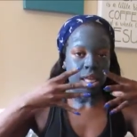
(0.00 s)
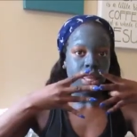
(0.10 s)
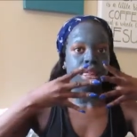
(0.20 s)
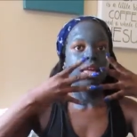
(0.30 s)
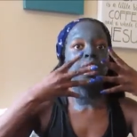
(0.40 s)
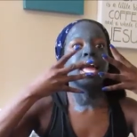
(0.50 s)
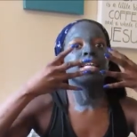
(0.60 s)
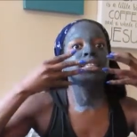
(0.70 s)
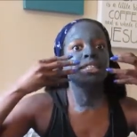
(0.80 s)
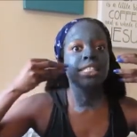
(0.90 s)
the
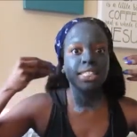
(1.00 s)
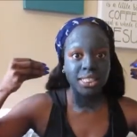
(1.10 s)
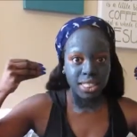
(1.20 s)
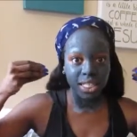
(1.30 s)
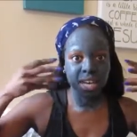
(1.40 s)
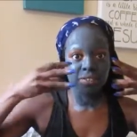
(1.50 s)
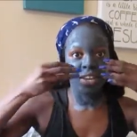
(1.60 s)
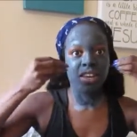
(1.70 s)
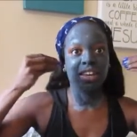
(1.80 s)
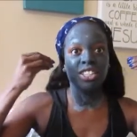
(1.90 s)
elasticity of
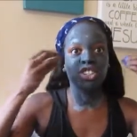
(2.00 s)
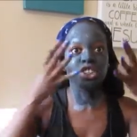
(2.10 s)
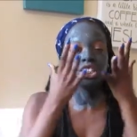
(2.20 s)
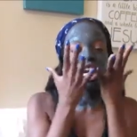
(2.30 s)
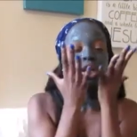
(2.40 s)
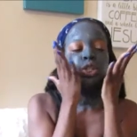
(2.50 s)
it is just like,